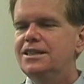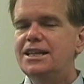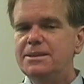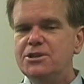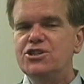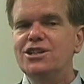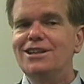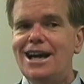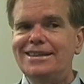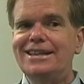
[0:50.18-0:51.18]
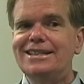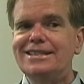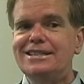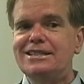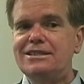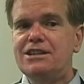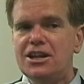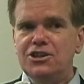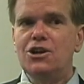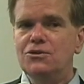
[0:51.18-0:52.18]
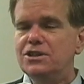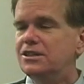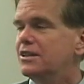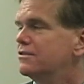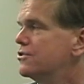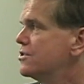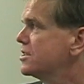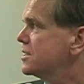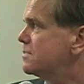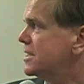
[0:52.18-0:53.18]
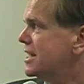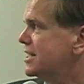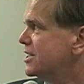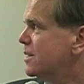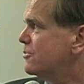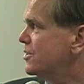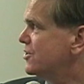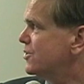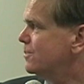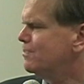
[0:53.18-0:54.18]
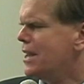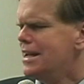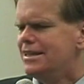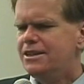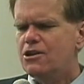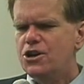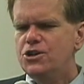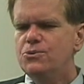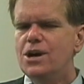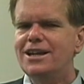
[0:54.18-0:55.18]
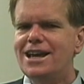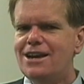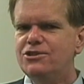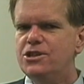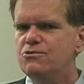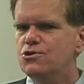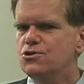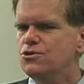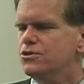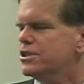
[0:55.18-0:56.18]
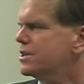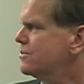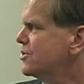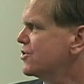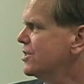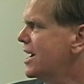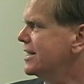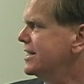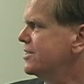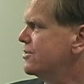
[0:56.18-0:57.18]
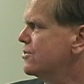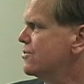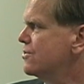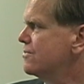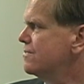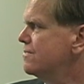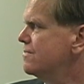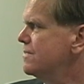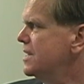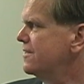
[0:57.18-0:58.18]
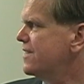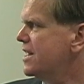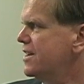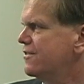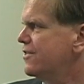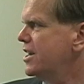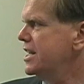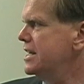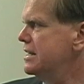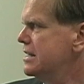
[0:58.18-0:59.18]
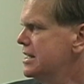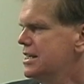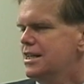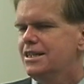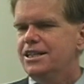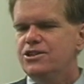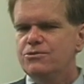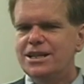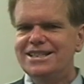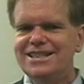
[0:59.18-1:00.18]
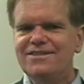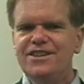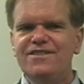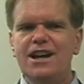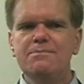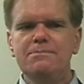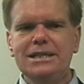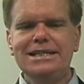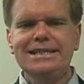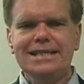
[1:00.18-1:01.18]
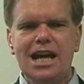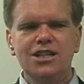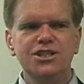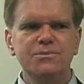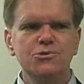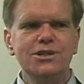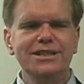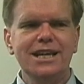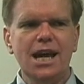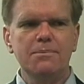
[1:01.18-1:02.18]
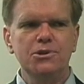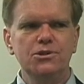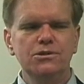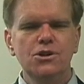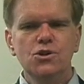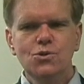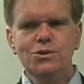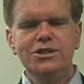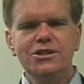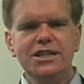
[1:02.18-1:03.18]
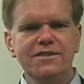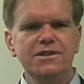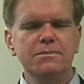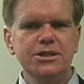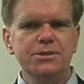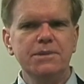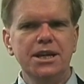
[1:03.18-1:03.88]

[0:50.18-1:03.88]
Not to mention a lot that it's not known that they've lost, but that's a separate issue. There are new accounting rules which are likely to mean Fannie and Freddie need to raise $75 billion more in capital. Who's going to give them this